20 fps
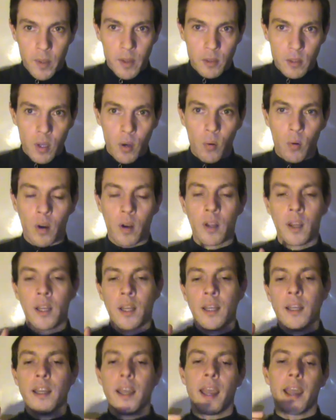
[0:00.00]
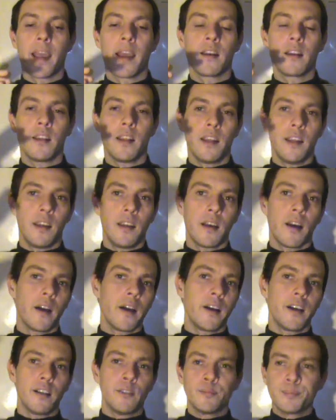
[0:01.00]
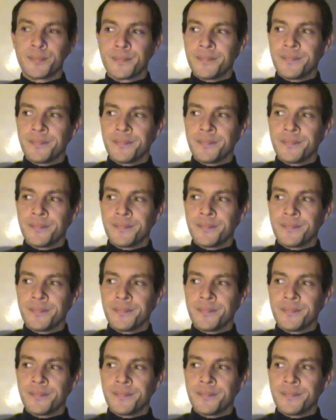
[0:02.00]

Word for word: be the lower, and the uh,